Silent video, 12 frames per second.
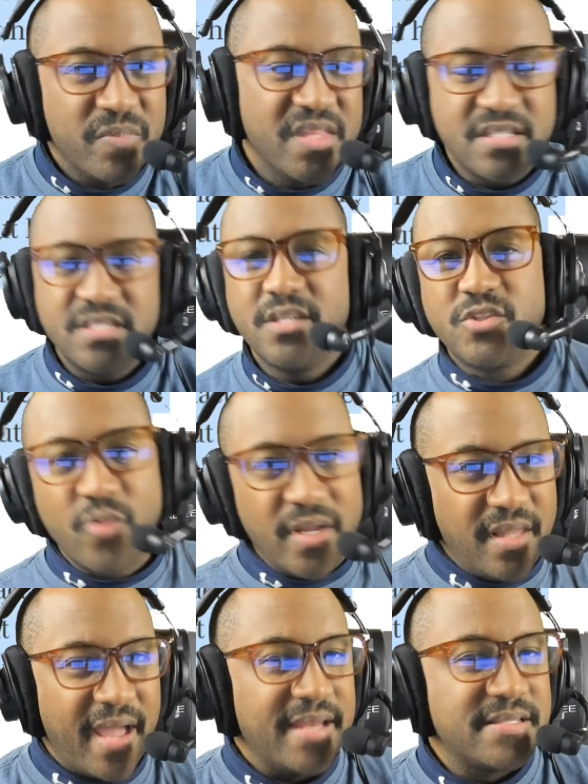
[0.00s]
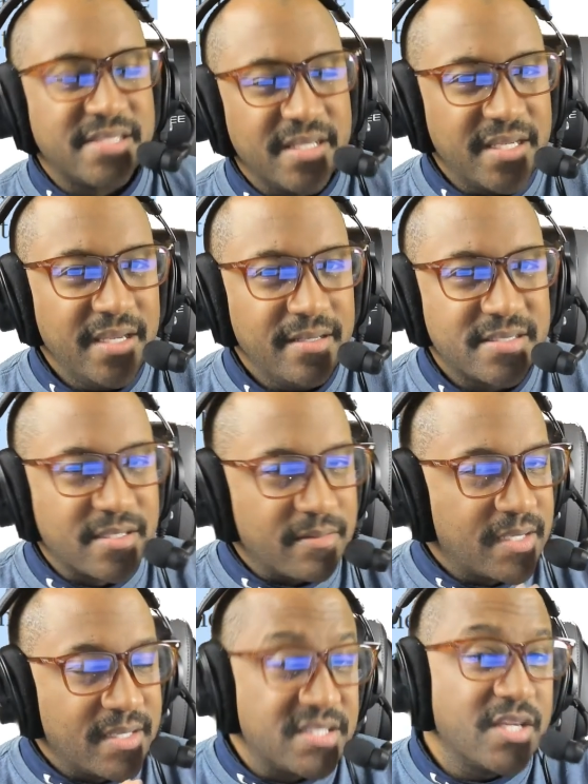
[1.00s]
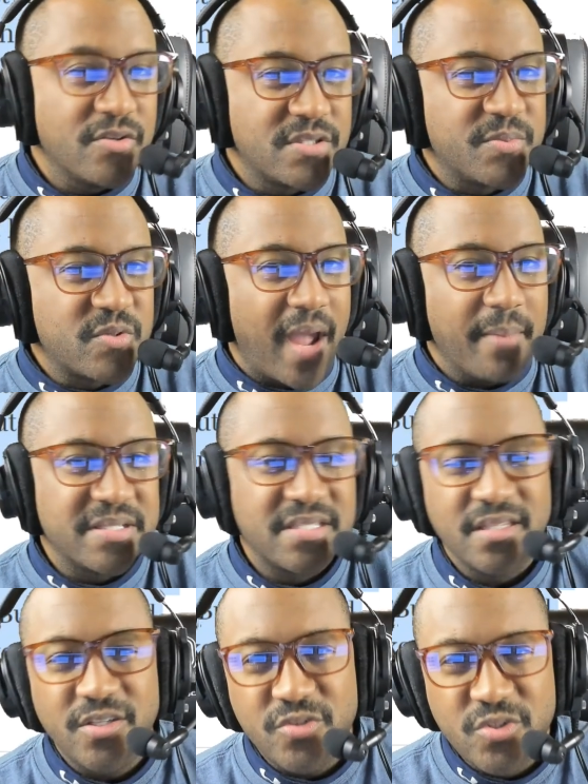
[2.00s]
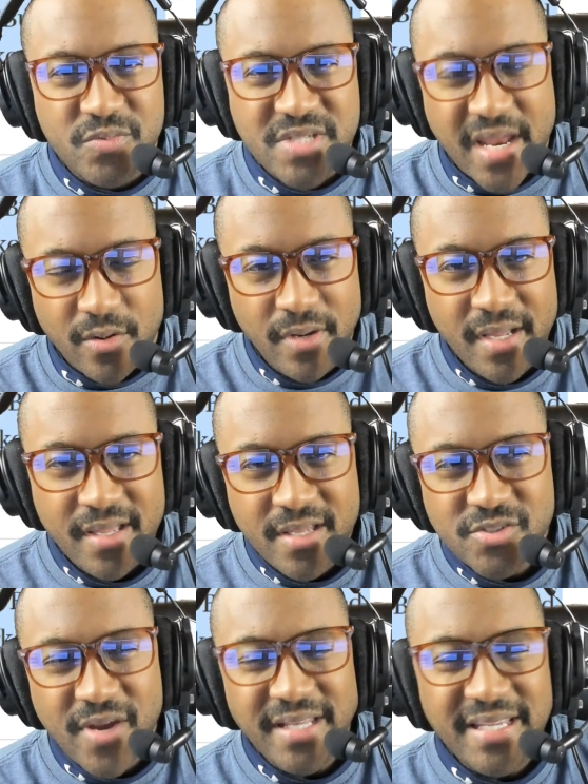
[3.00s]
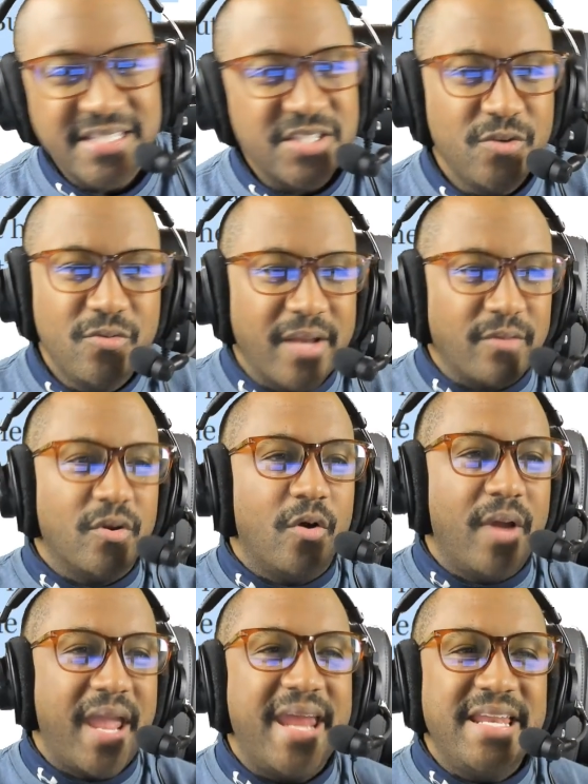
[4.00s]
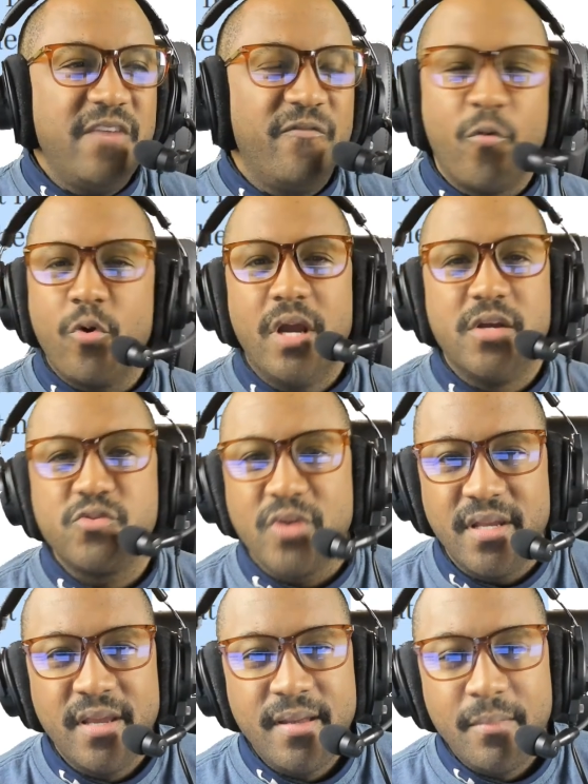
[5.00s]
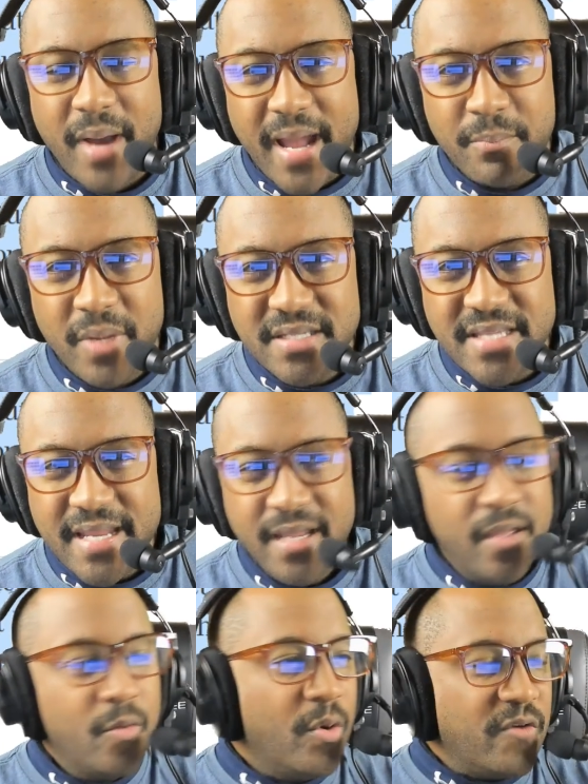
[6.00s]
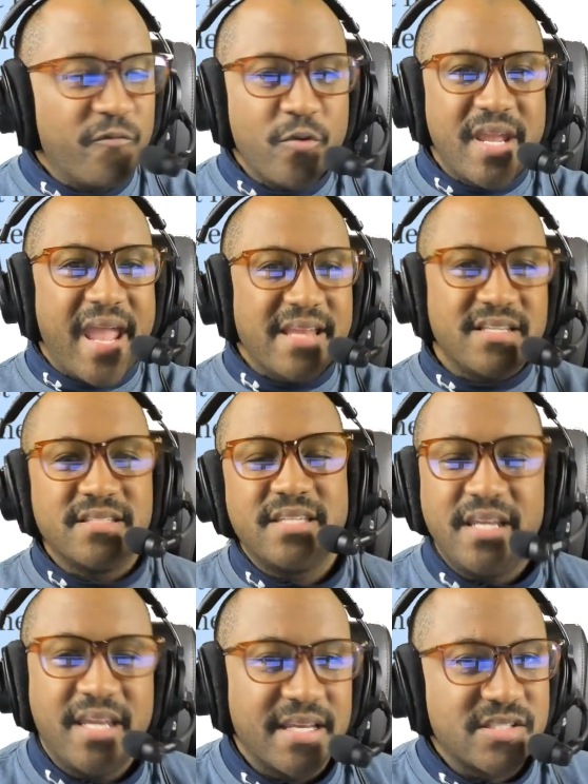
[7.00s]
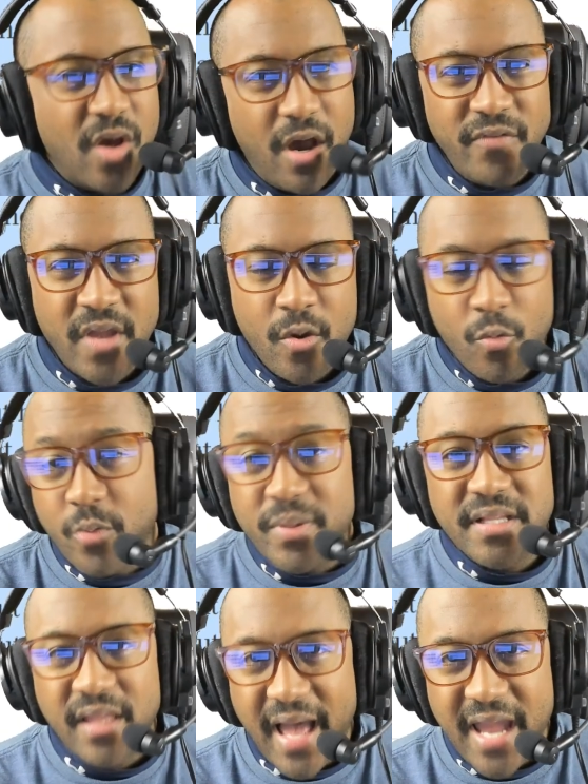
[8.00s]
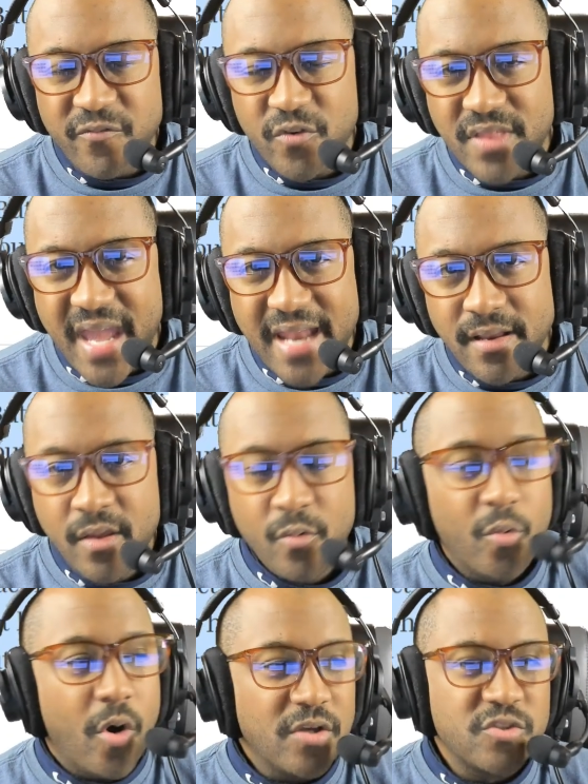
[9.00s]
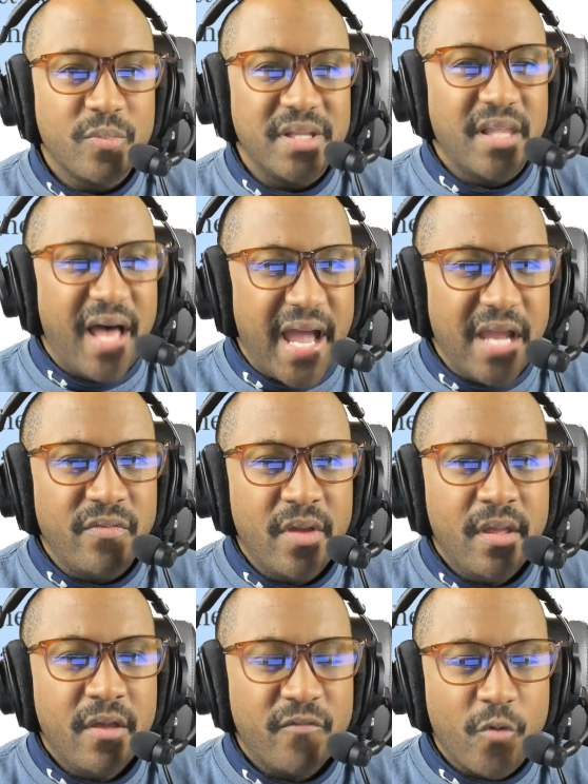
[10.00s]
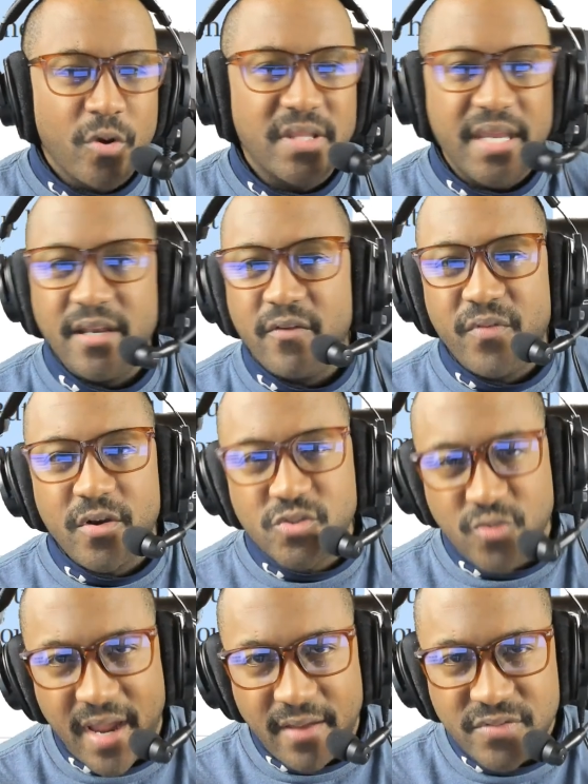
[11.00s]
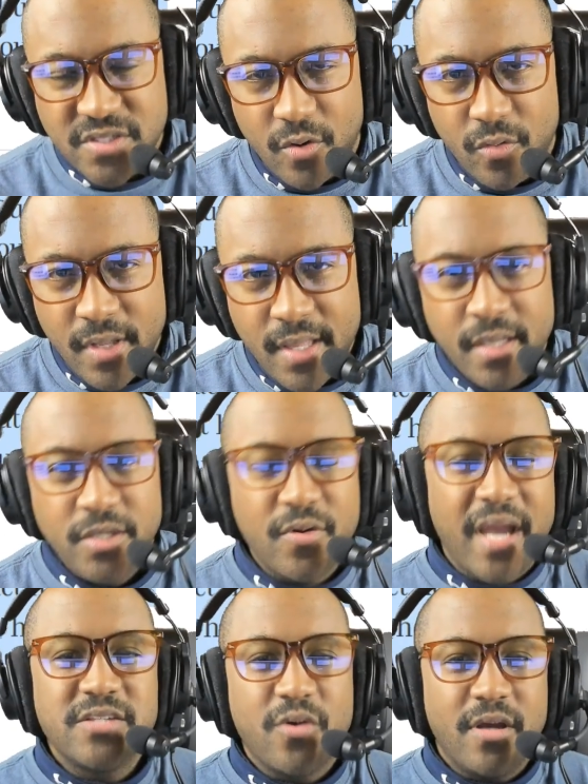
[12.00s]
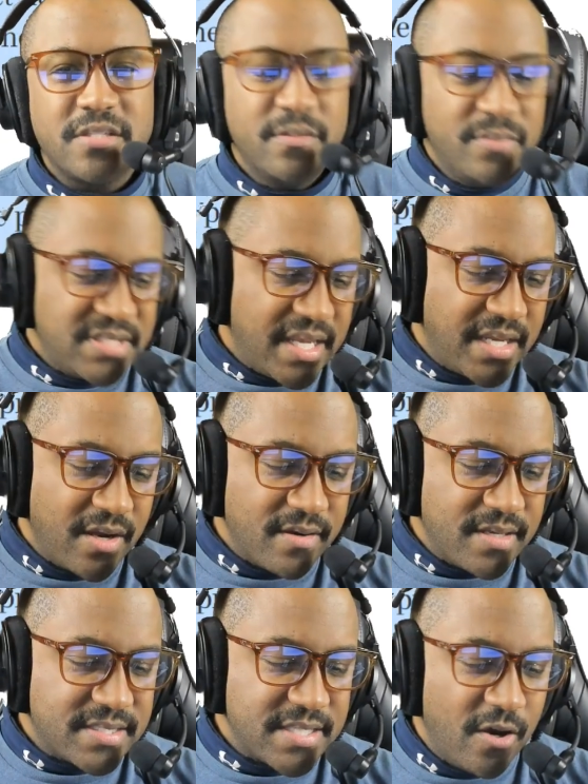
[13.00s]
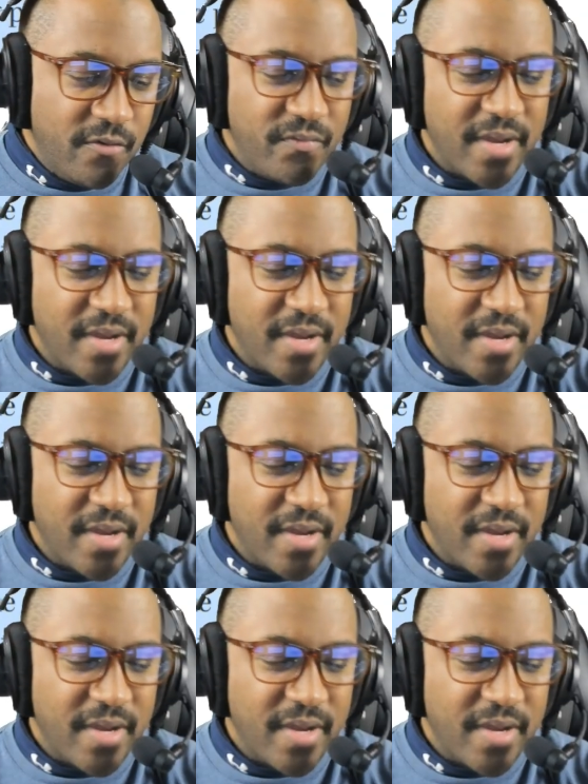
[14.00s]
This is Detroit Lions Syndicate. So consider subscribing to the YouTube channel. Trying to get to, 8,400 by Monday when free agency kicks off. We'll be live for that. We'll also be live for the NFL draft. So you guys are awesome. Take care of yourself.